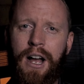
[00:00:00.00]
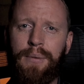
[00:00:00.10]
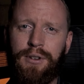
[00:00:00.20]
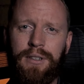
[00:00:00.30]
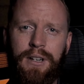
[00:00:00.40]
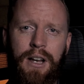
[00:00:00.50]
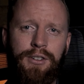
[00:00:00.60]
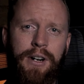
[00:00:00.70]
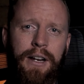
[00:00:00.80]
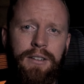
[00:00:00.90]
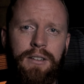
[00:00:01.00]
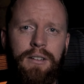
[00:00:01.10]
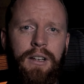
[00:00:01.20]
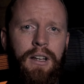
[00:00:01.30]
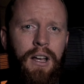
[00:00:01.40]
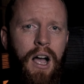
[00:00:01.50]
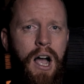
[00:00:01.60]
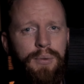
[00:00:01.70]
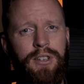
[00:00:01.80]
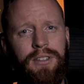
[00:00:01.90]
options contracts.
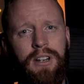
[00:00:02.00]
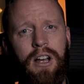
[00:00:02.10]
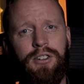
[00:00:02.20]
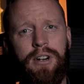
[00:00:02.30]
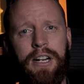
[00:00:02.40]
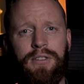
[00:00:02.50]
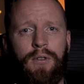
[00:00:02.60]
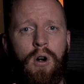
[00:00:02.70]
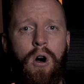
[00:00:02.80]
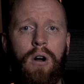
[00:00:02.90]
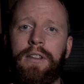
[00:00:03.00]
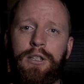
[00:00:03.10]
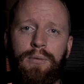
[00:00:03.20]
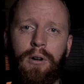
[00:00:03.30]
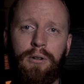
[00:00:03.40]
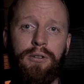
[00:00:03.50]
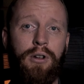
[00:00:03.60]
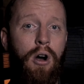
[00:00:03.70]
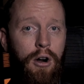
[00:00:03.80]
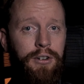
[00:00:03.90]
Options contracts for all these brokers
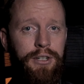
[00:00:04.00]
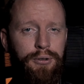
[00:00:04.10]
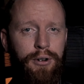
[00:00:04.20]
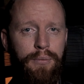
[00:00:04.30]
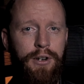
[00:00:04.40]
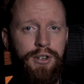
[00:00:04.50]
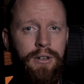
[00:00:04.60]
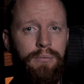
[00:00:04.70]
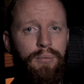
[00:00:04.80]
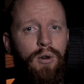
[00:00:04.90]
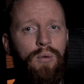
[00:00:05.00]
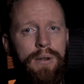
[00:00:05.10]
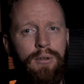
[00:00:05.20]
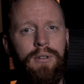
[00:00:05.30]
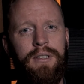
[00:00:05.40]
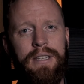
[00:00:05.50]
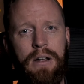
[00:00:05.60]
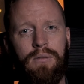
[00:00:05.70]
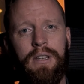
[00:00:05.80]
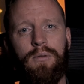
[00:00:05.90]
are zero commission, but Webull is the
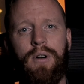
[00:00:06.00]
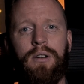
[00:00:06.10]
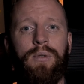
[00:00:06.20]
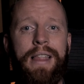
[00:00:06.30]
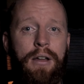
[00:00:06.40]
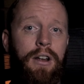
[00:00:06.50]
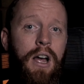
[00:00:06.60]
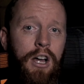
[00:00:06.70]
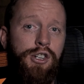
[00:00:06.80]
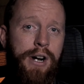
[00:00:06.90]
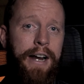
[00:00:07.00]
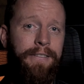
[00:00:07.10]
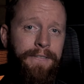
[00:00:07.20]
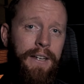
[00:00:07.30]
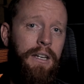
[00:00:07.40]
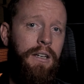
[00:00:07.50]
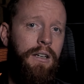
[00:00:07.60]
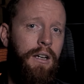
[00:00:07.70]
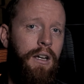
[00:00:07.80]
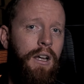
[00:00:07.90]
only one without a contract fee.
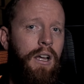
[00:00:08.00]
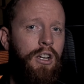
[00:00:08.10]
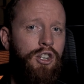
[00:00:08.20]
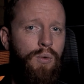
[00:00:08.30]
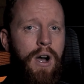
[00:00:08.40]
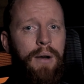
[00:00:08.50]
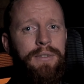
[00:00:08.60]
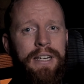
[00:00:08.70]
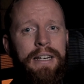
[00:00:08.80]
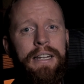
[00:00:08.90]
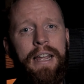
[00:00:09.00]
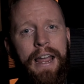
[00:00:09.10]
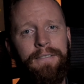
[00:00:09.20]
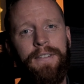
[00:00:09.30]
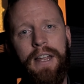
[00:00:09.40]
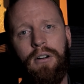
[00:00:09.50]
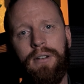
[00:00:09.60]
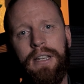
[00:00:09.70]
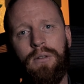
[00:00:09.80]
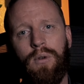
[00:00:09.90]
Schwab, TD, and
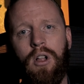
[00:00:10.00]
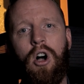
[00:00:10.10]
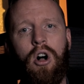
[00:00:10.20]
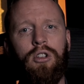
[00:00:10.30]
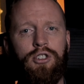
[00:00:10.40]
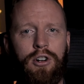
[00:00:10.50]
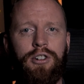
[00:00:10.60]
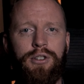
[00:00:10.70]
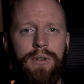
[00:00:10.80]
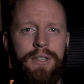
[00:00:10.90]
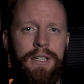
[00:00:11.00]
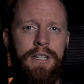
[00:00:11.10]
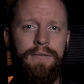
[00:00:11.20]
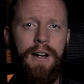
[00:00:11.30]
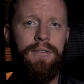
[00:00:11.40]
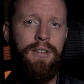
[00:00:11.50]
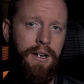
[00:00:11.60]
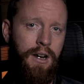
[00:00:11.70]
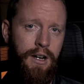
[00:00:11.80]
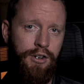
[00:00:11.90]
Fidelity will all charge you a
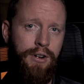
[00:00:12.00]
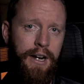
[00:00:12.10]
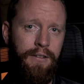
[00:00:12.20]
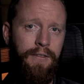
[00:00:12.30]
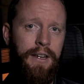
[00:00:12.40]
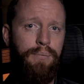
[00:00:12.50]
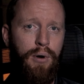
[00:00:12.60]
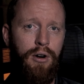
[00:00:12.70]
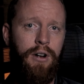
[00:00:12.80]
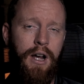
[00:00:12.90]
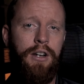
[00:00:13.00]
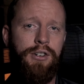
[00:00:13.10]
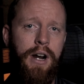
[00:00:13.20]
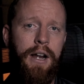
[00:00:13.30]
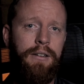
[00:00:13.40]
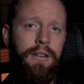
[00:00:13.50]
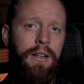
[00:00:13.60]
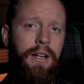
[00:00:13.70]
65-cent contract fee per contract.